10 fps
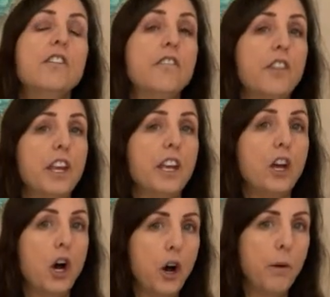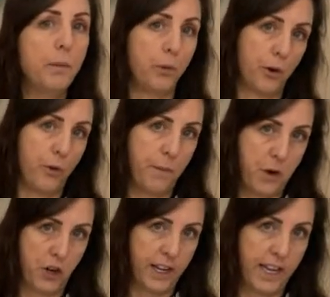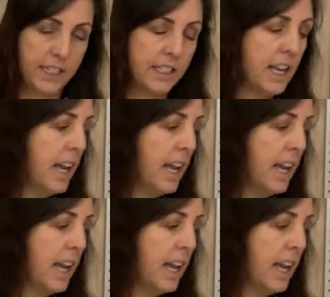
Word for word: for the home embroidery market.